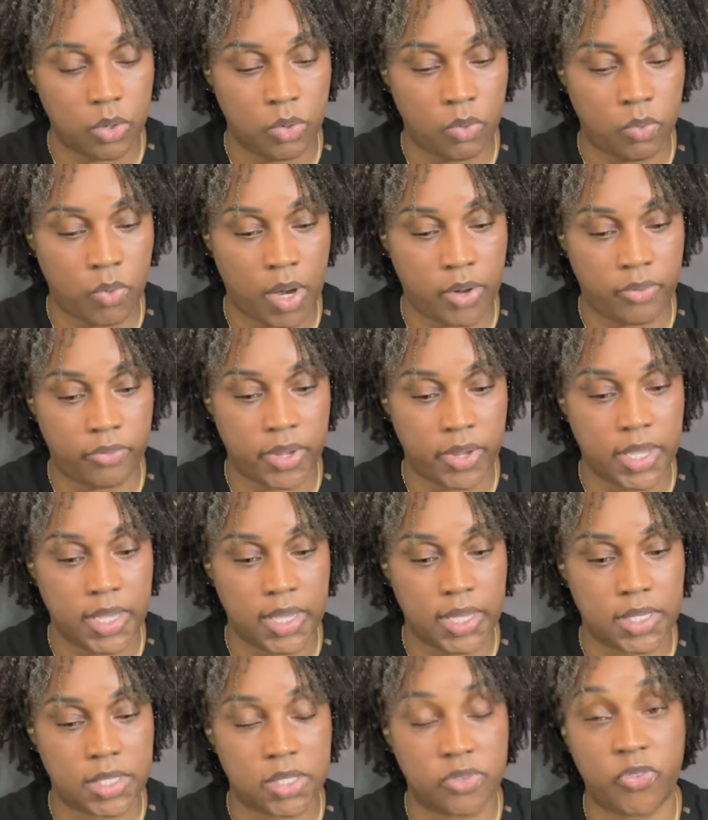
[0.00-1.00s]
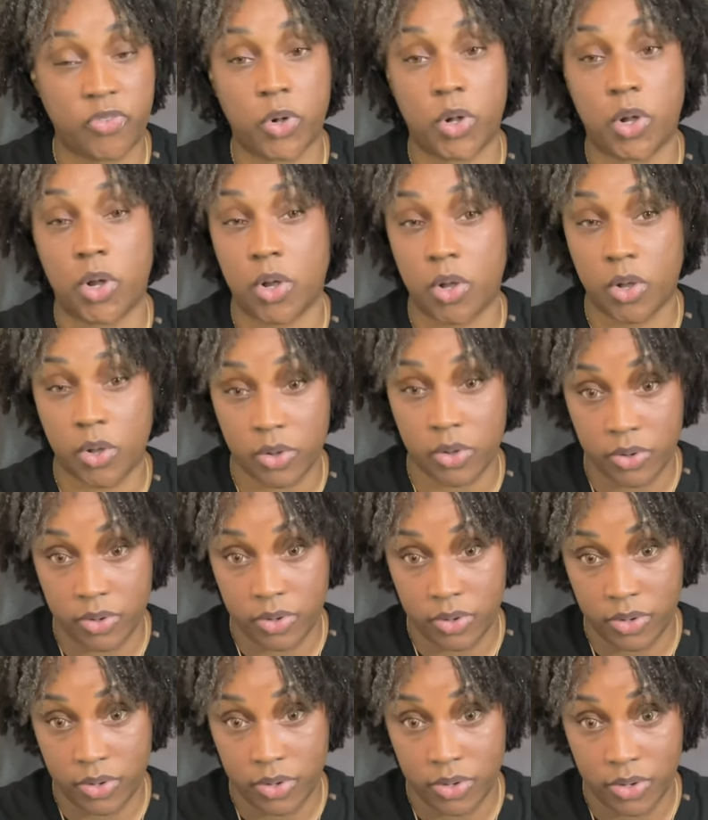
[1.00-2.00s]
Rodriguez for
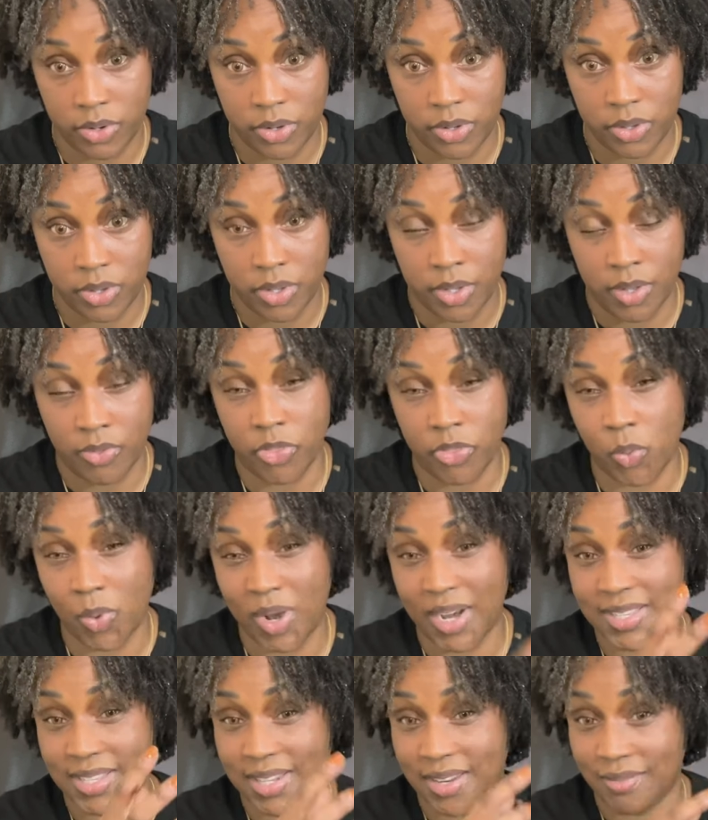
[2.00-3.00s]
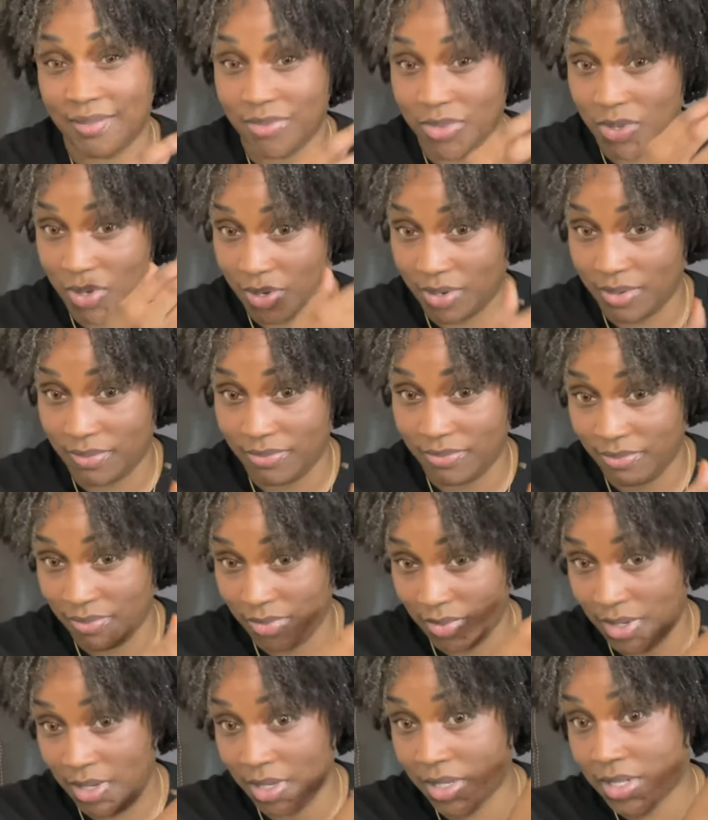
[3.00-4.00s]
Her, the one that's in, you know,
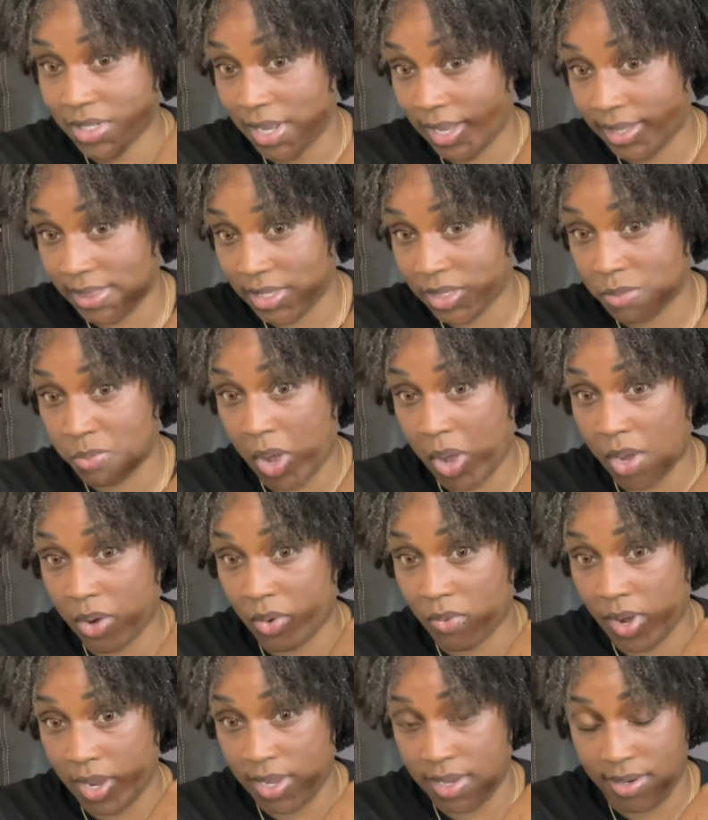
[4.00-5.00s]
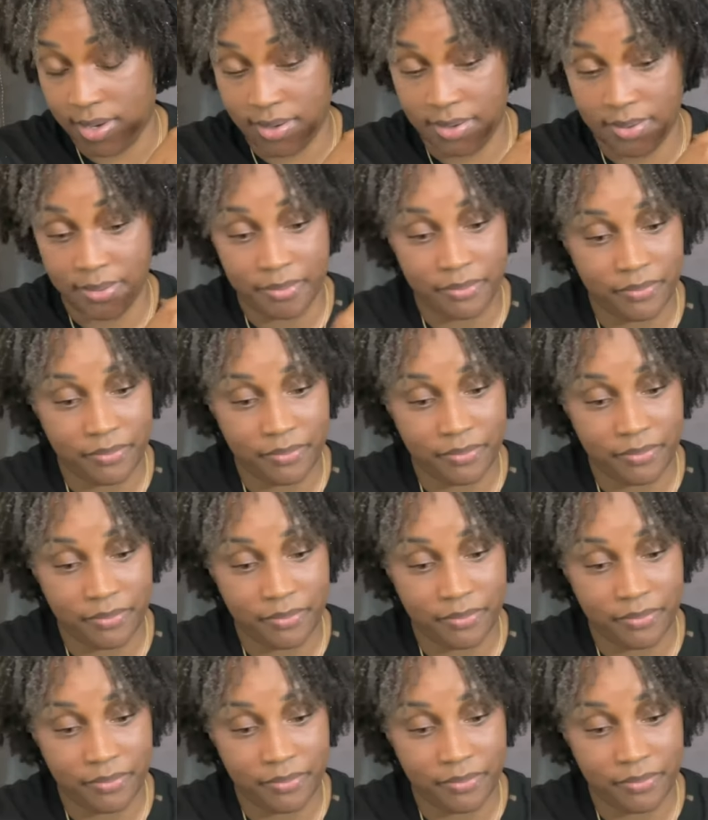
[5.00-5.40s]
looks like this bottle right here.